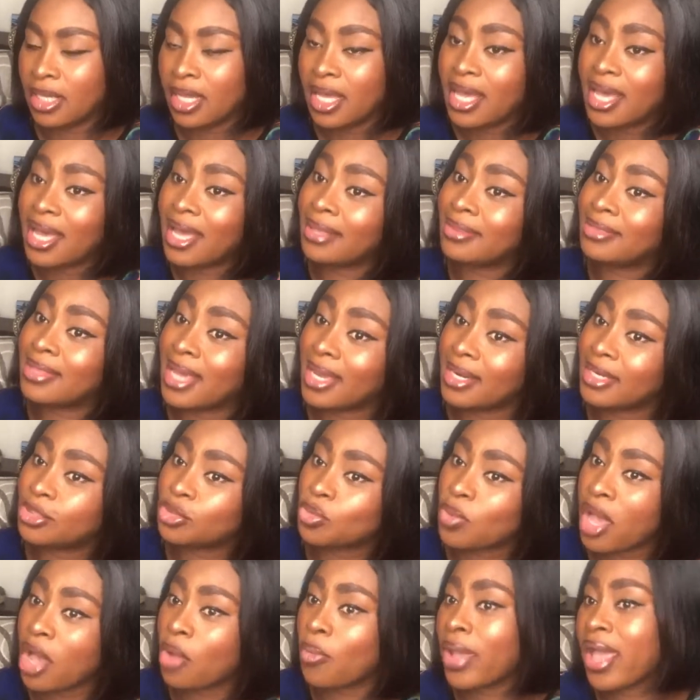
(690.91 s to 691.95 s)
And that is
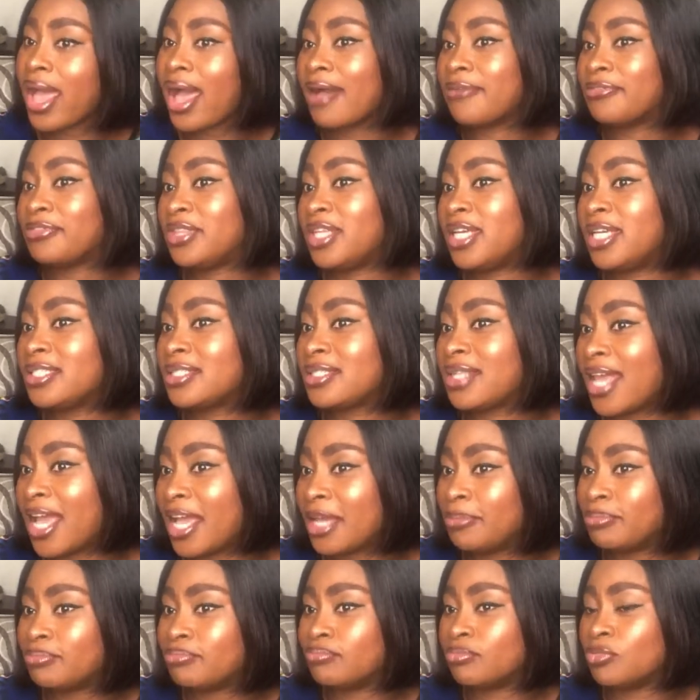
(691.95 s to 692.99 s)
why we have things like
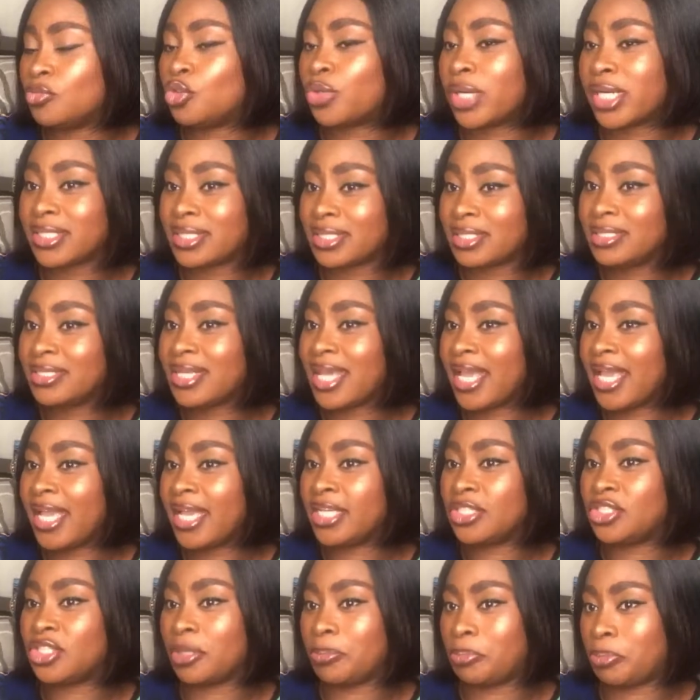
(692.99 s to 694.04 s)
dressing age
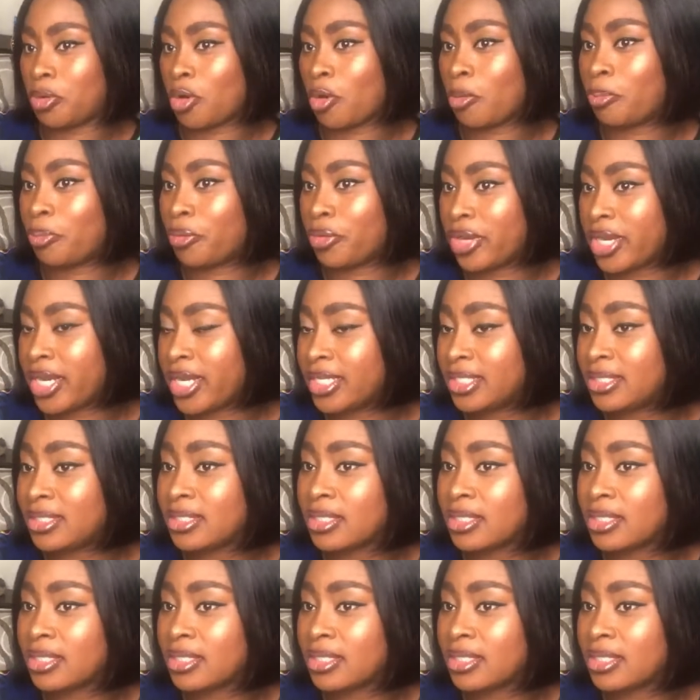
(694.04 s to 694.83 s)
appropriate.